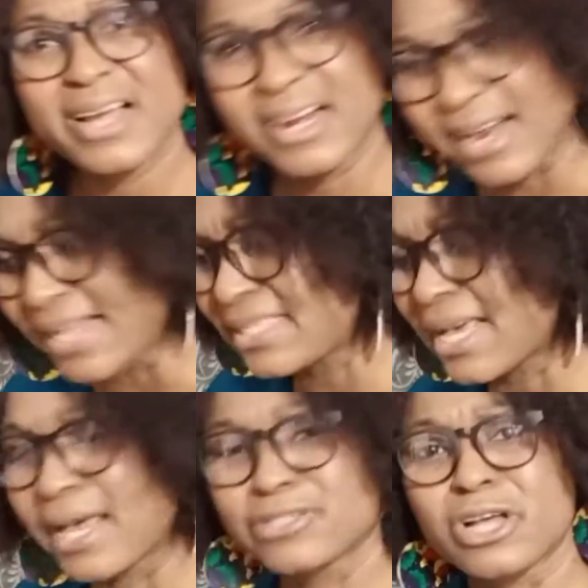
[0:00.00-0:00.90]

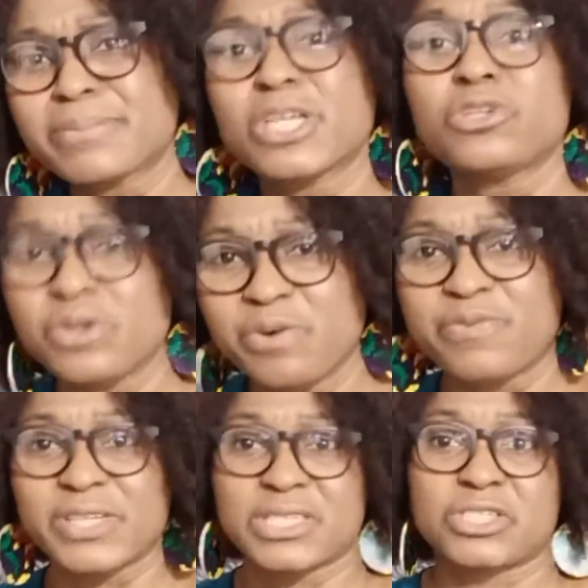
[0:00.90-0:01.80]
create something new
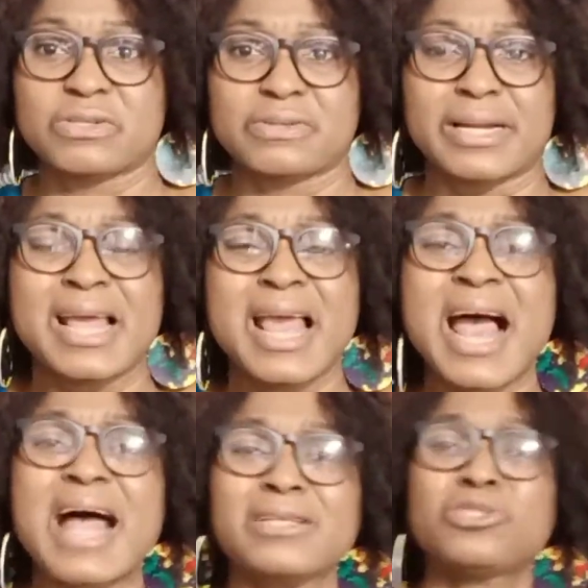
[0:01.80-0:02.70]
for the children.
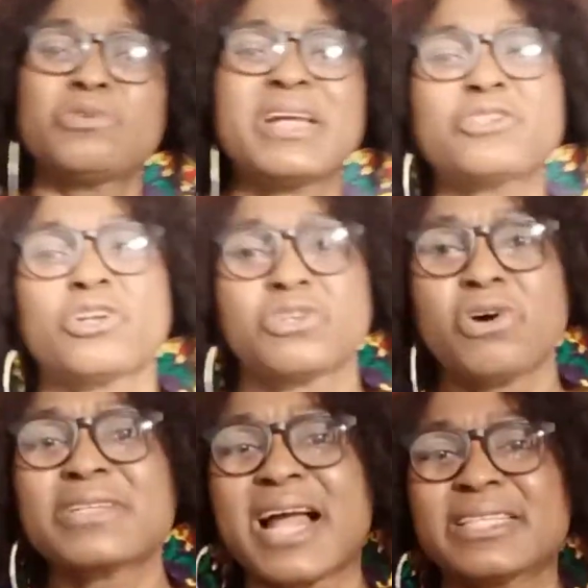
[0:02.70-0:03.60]
And you need to
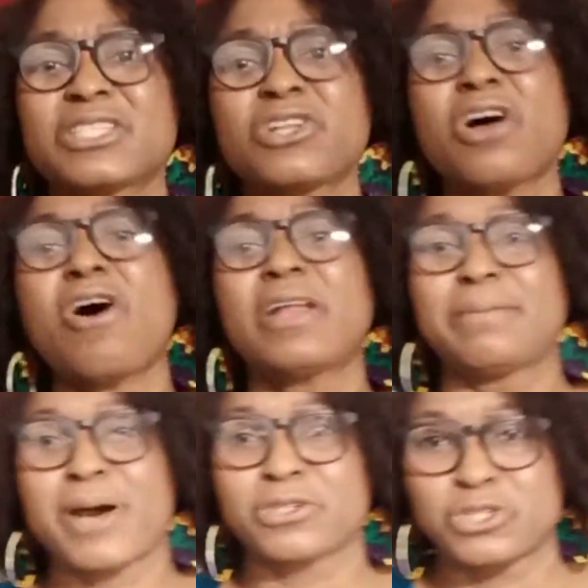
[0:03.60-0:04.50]
know that it's not all
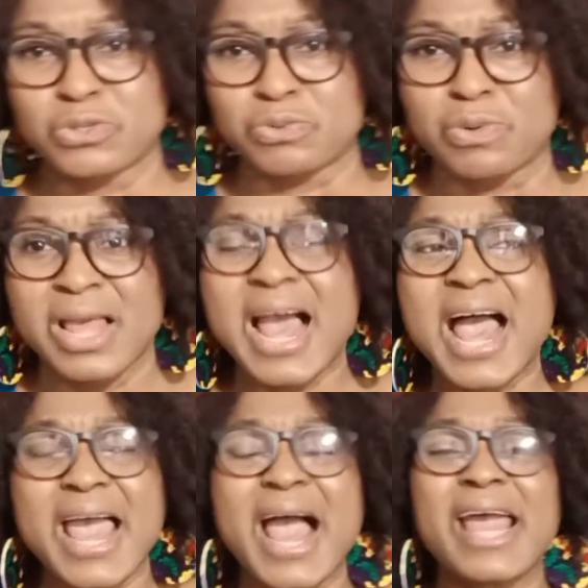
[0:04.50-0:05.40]
about you.
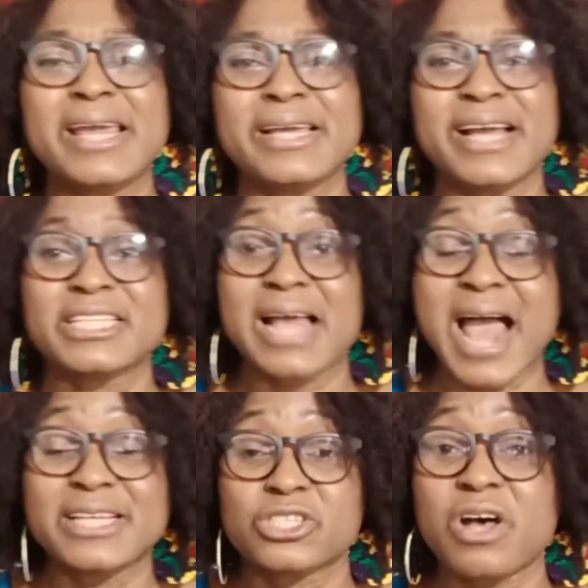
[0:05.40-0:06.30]

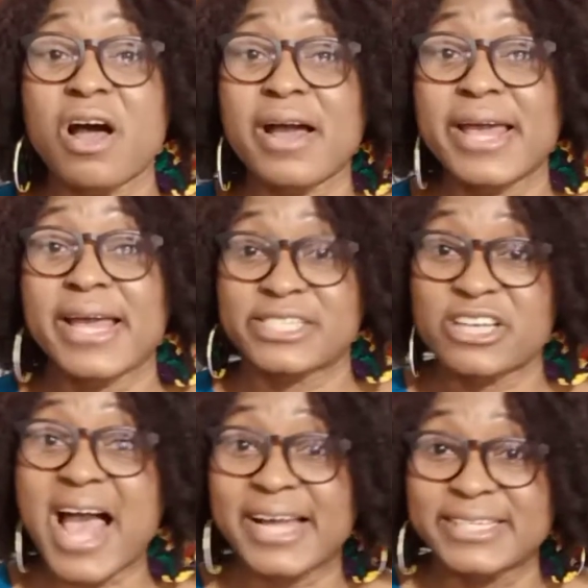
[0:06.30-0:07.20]
I saw a
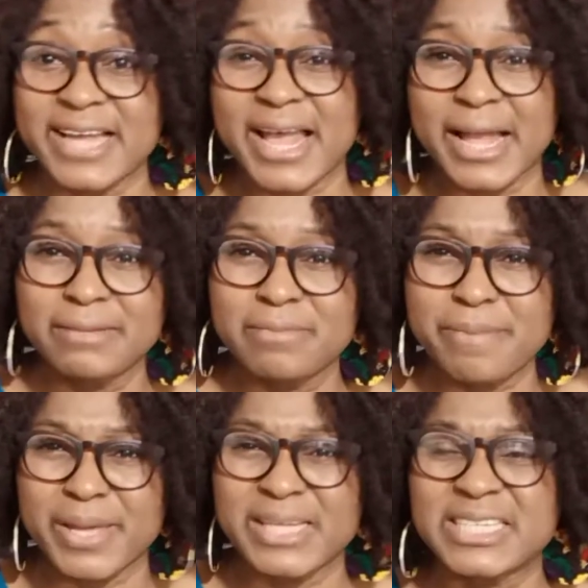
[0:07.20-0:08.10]
child then,
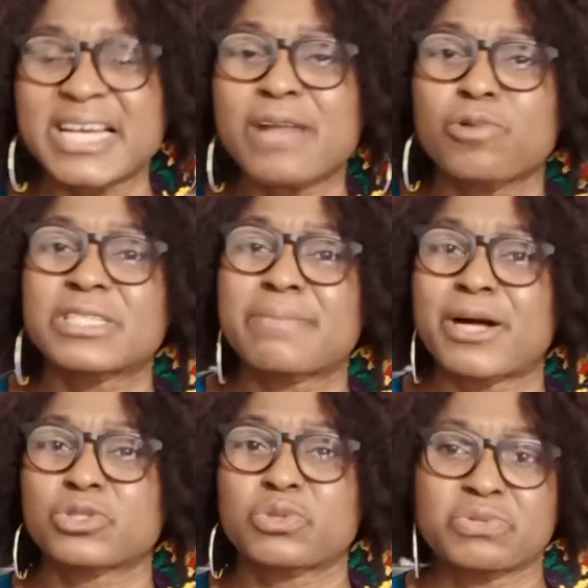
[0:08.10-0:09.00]
maybe the child was
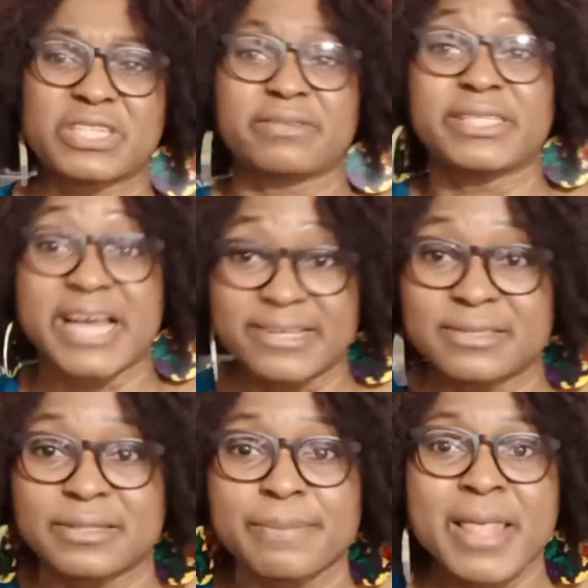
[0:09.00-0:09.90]
about 2-3
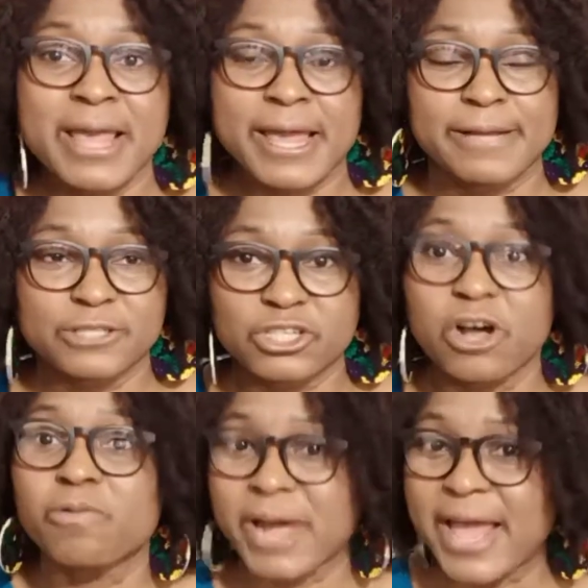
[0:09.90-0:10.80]
years,
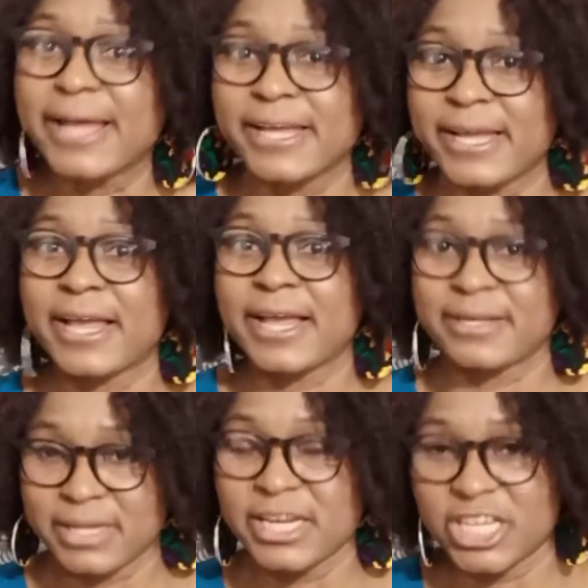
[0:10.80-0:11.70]
somewhere
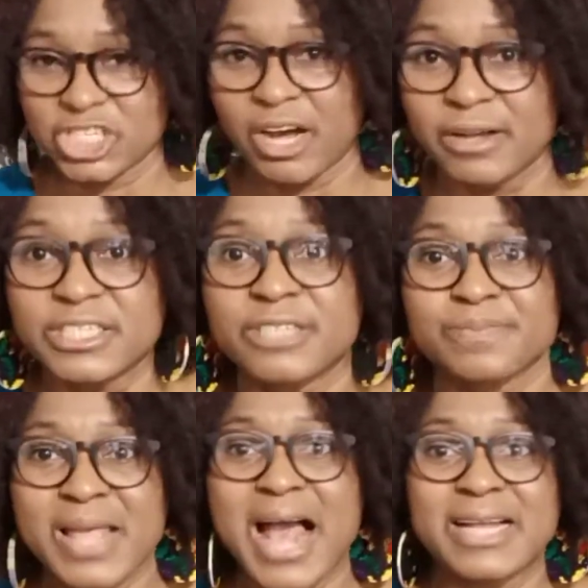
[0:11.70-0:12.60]
in a church,
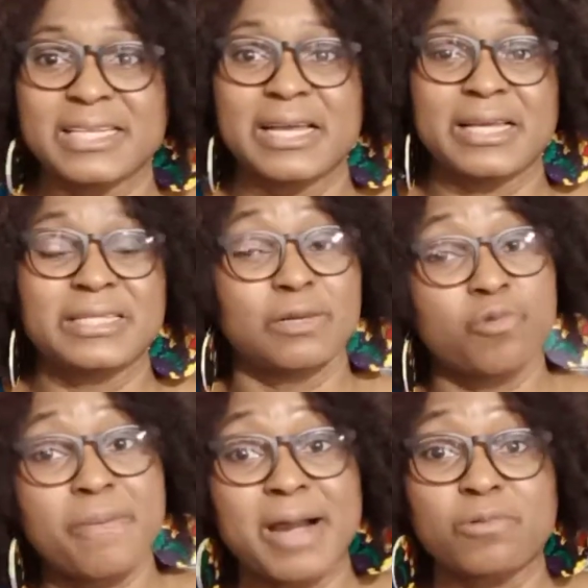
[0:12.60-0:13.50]
and the
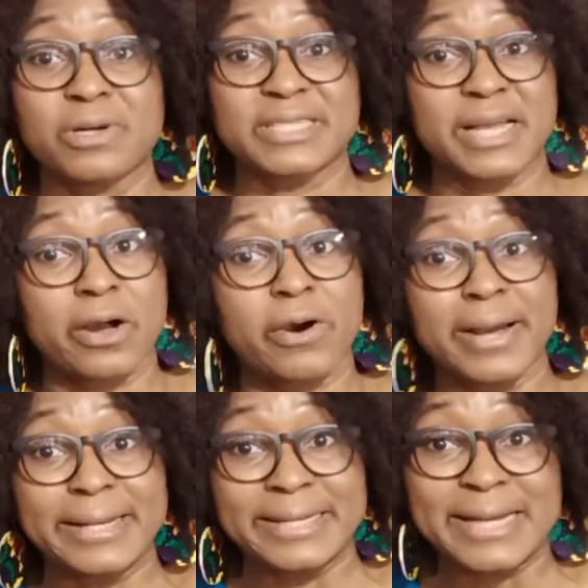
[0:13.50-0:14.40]
woman was a
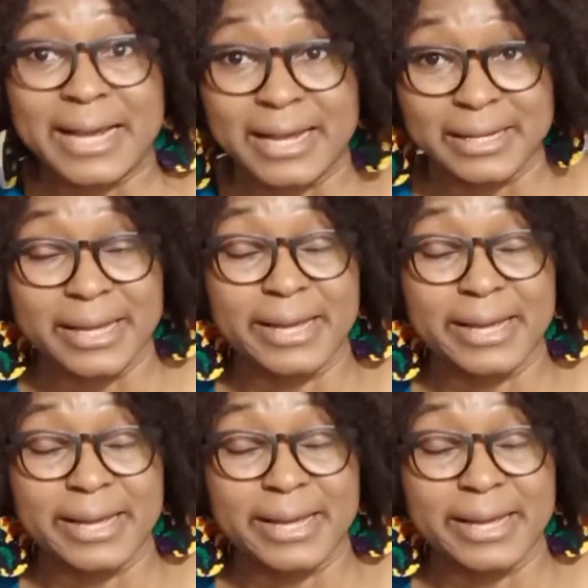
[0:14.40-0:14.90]
choir leader,